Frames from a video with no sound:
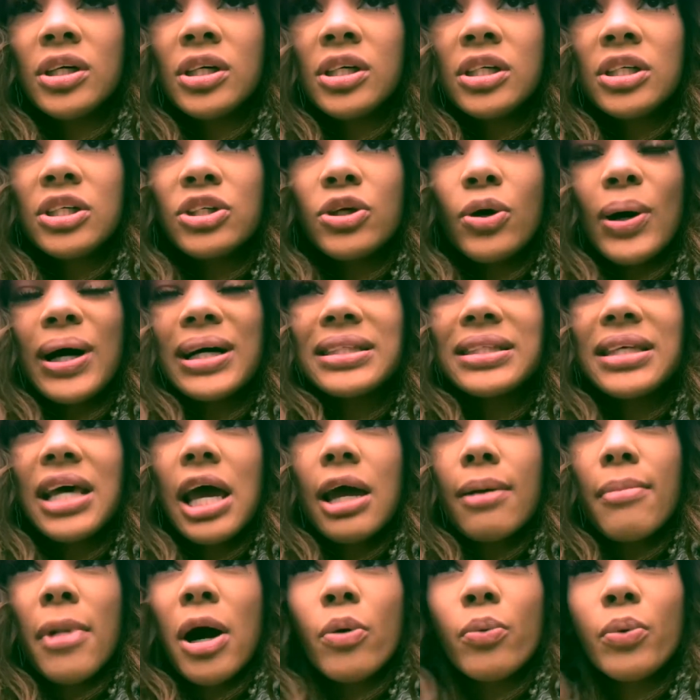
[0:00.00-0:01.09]
So I
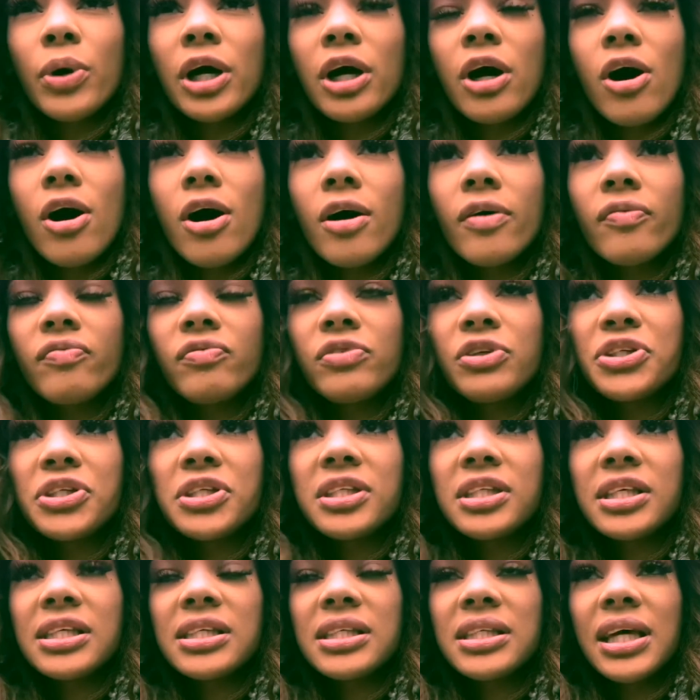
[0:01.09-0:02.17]
take my wig off. She
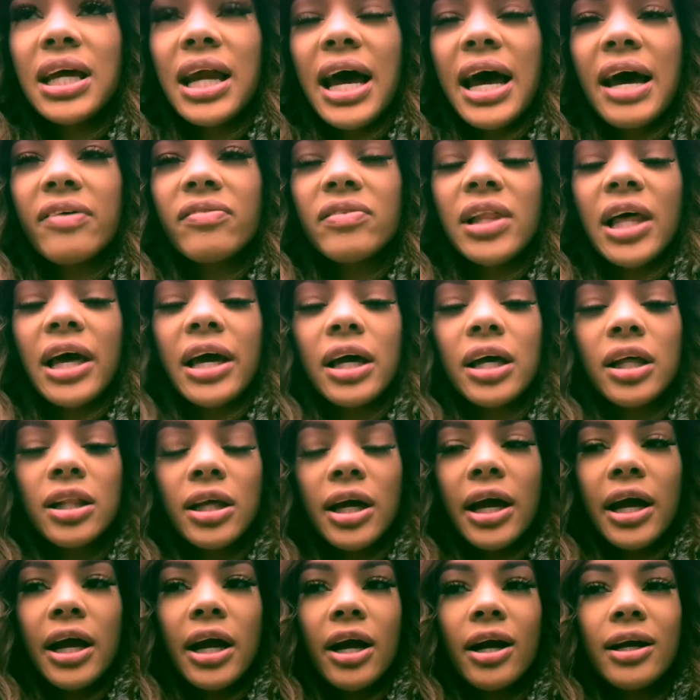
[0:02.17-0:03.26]
sees that I have light color
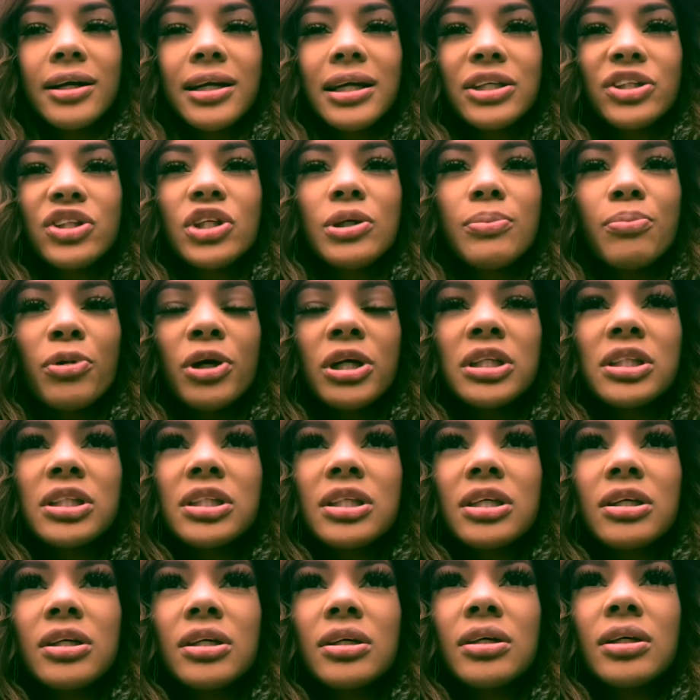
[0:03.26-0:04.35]
hair. Then she brings
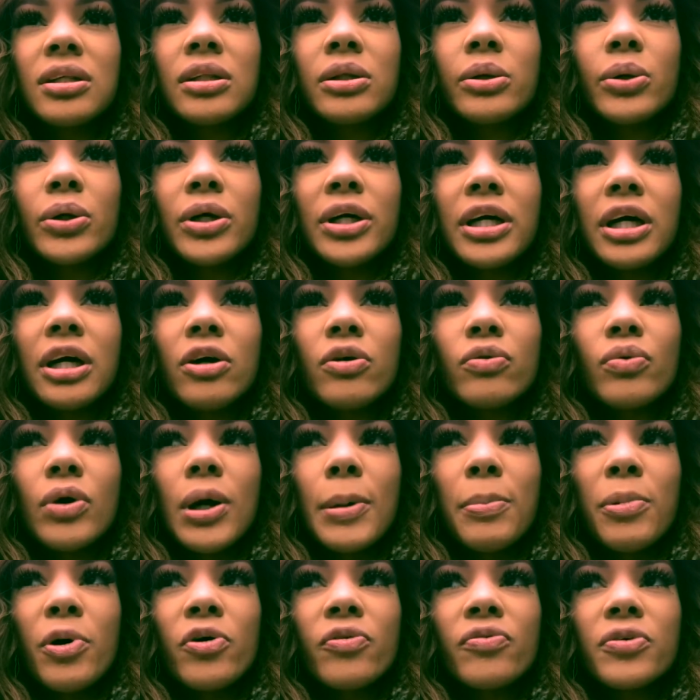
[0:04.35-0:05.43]
the L'Oreal
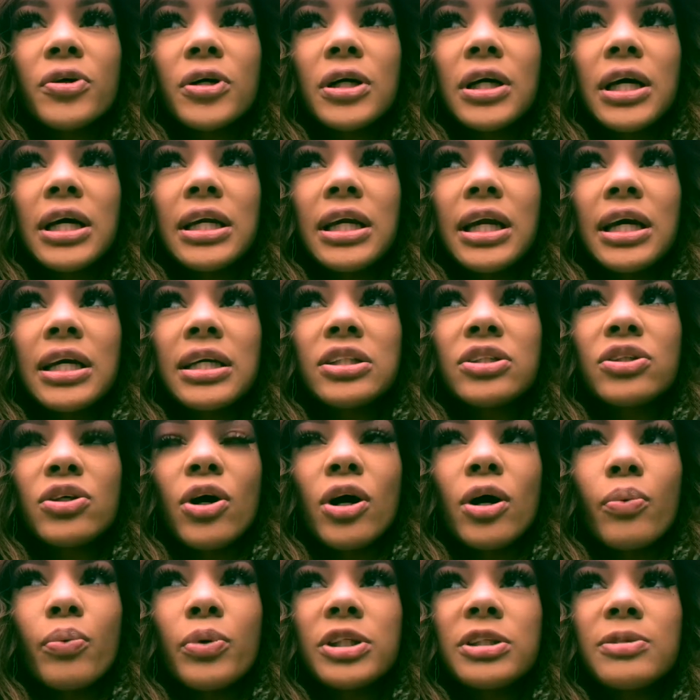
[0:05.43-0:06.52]
rep over and they
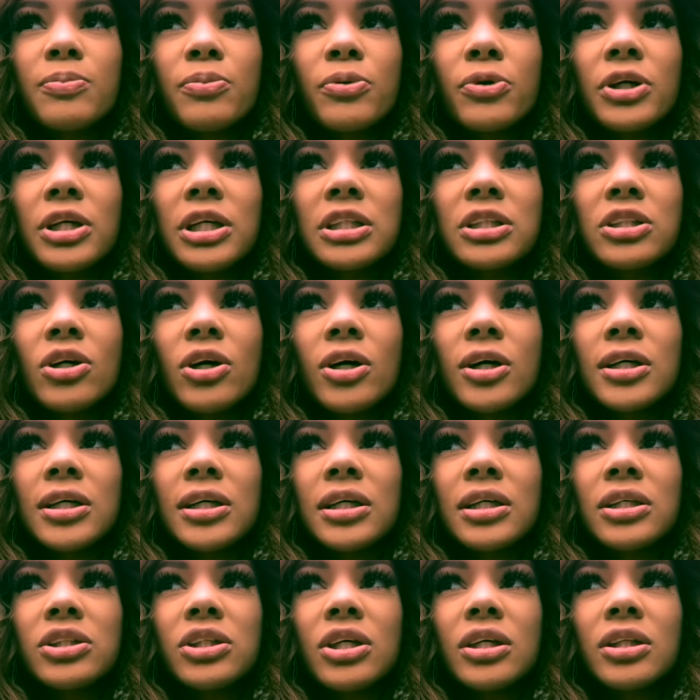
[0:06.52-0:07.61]
start whispering and talking to
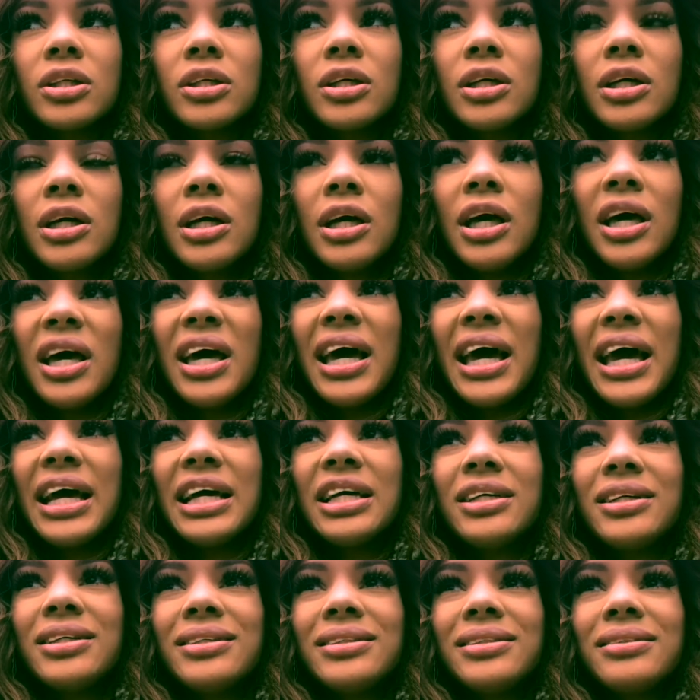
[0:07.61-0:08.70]
each other.
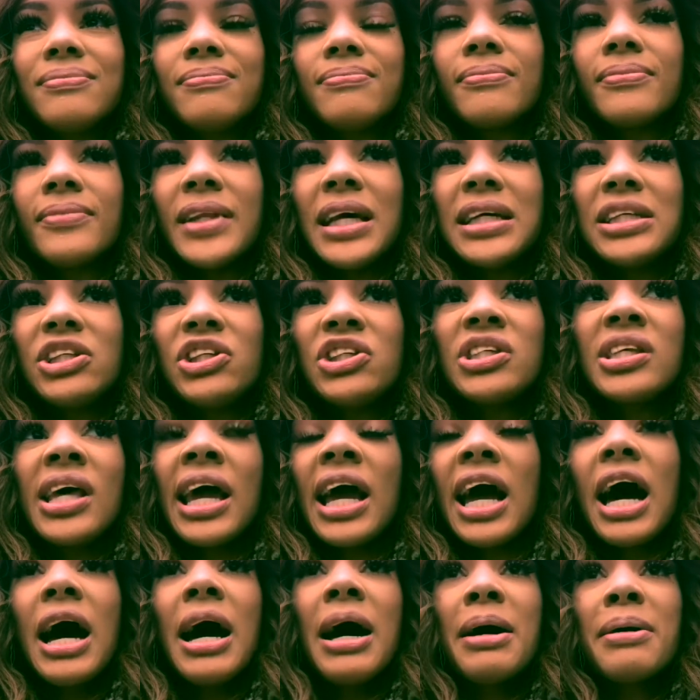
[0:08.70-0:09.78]
And she's
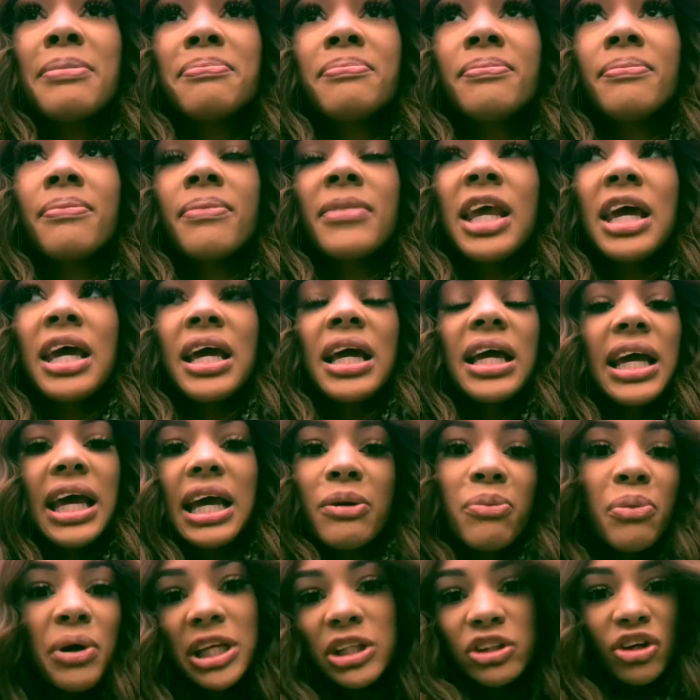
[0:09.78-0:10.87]
like, can
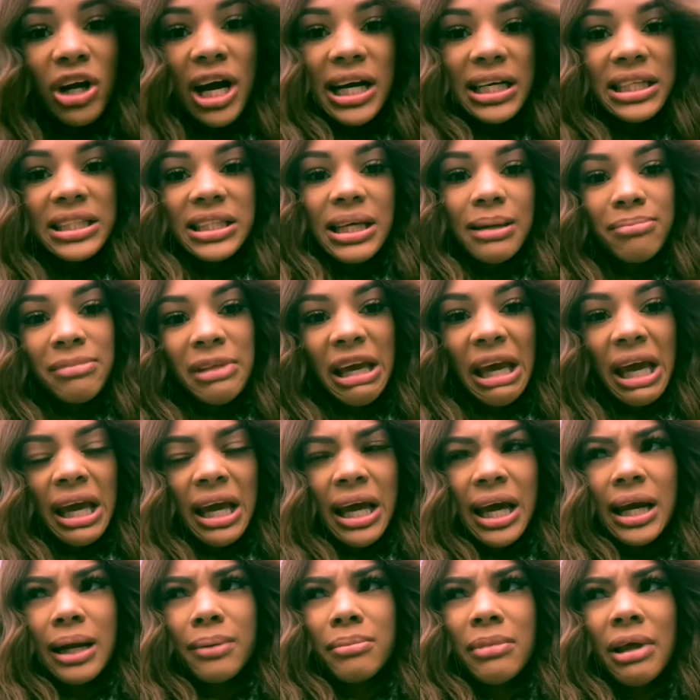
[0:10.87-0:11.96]
we try
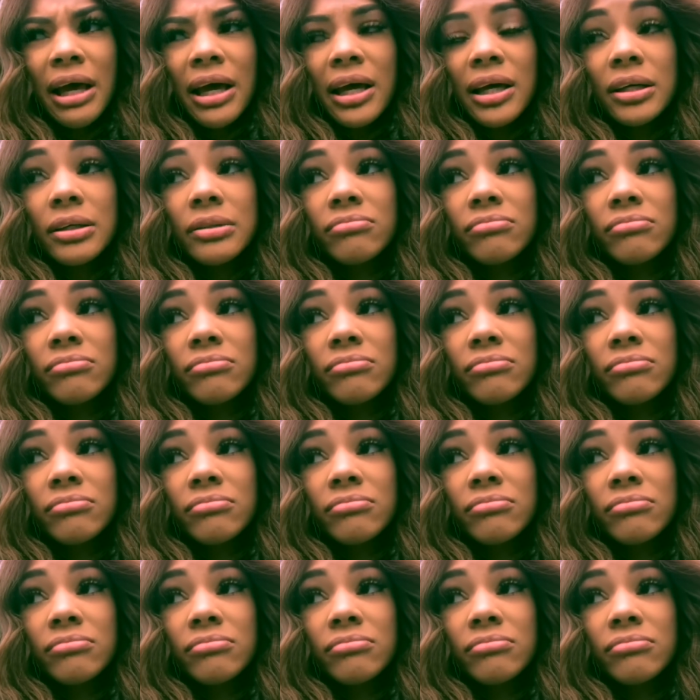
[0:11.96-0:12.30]
something? And I'm like,